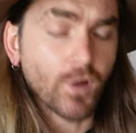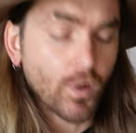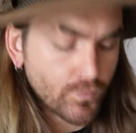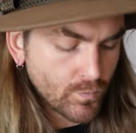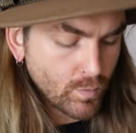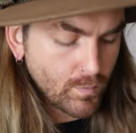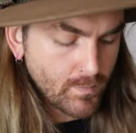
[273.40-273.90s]

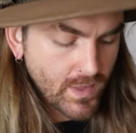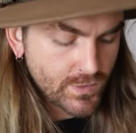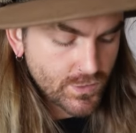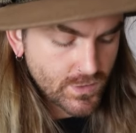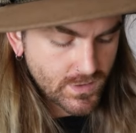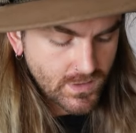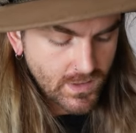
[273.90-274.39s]
honorable
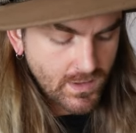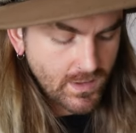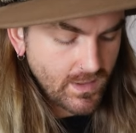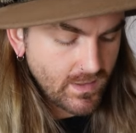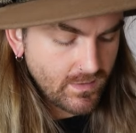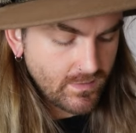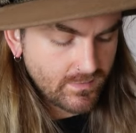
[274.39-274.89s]
mention
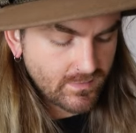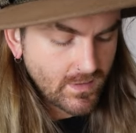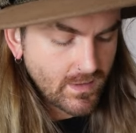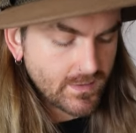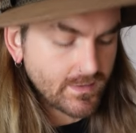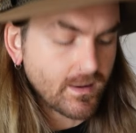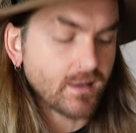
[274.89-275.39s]
is
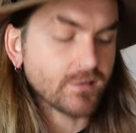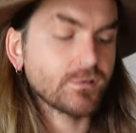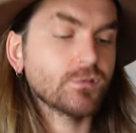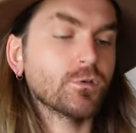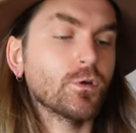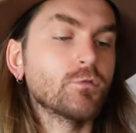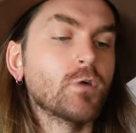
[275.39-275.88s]
Narciso